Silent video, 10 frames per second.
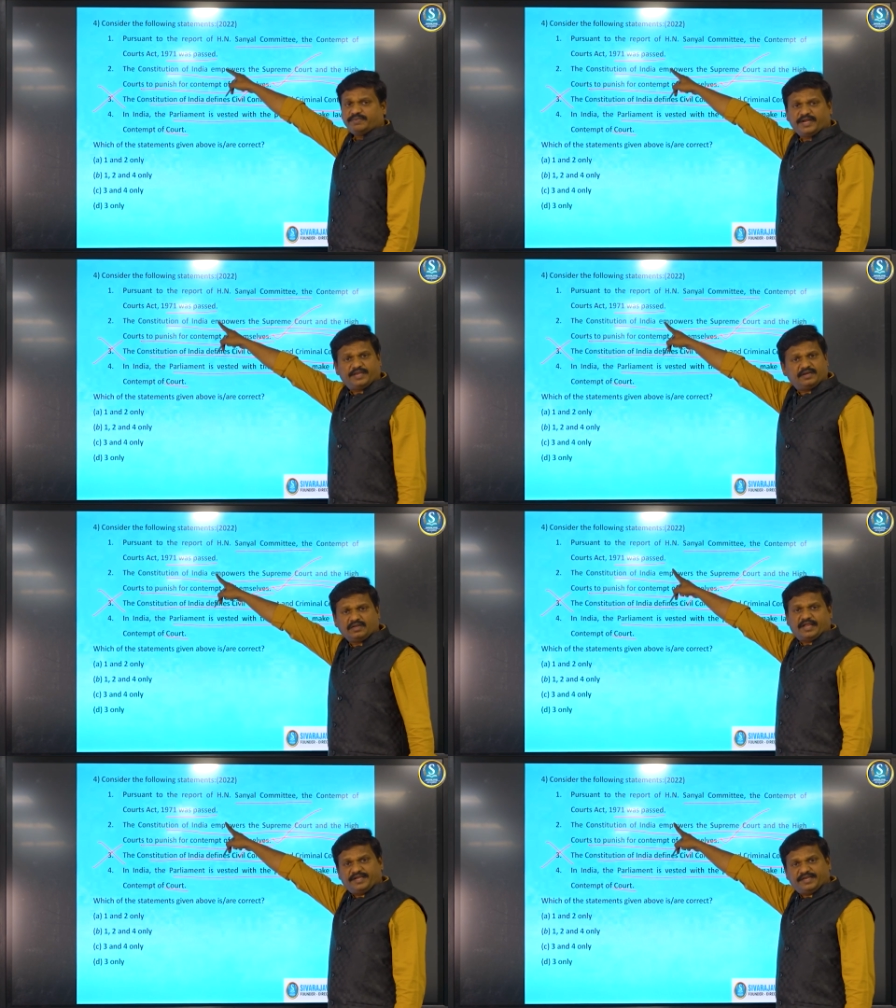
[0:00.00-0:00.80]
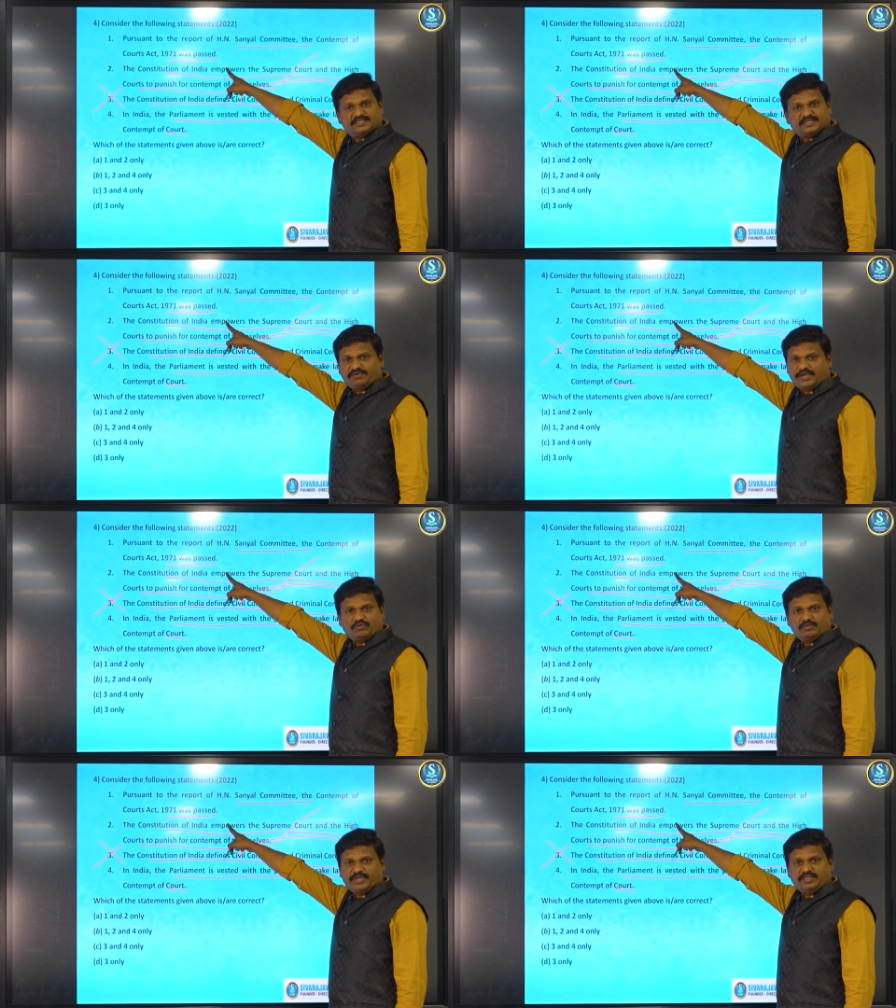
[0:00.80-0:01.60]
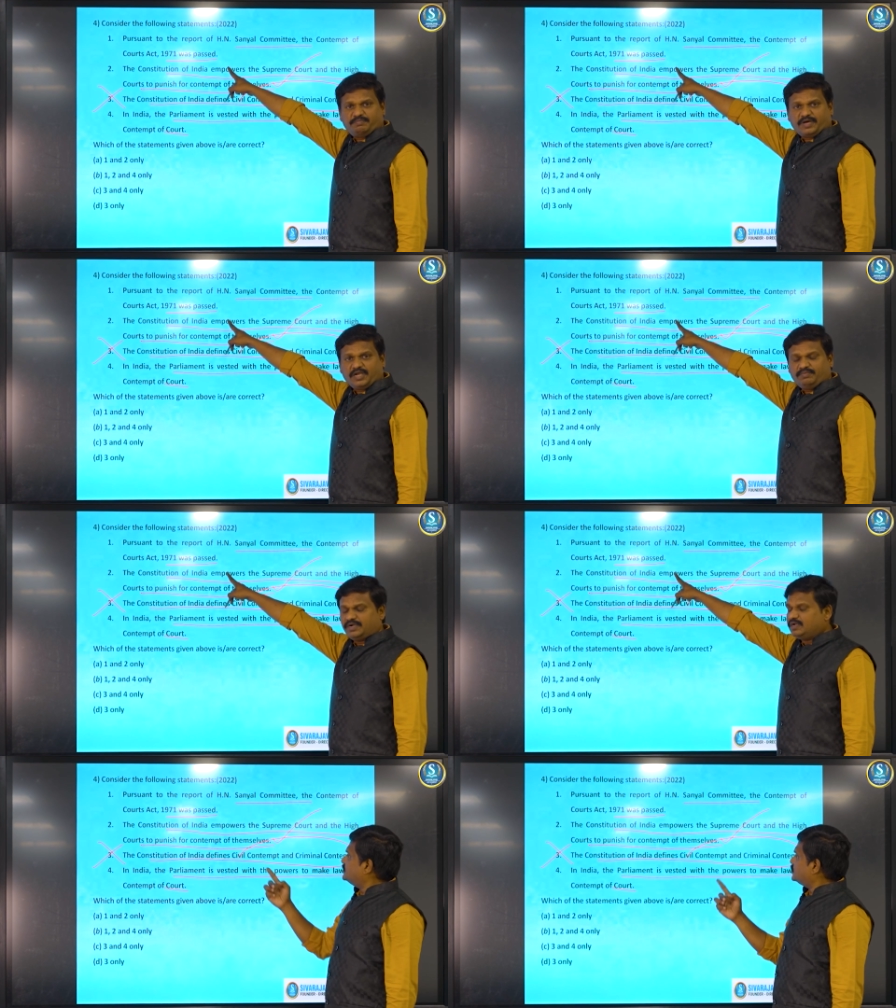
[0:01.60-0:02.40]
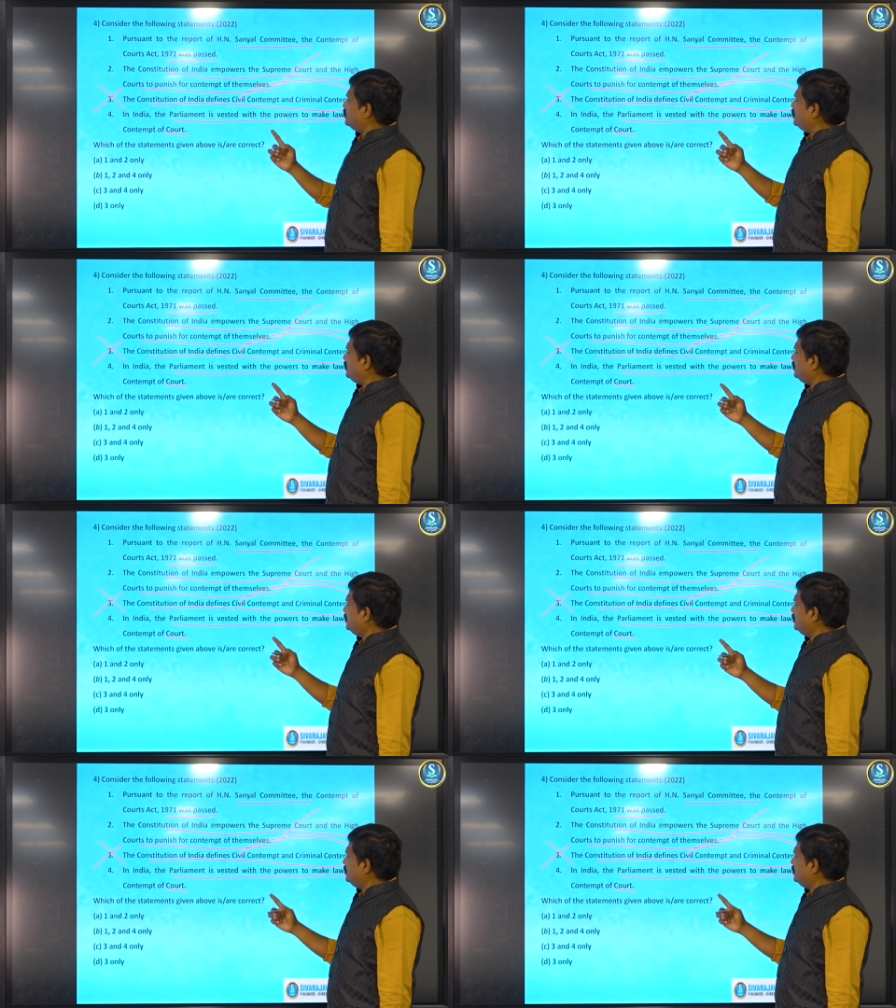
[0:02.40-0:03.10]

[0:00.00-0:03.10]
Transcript: made in 1971 by the Parliament. So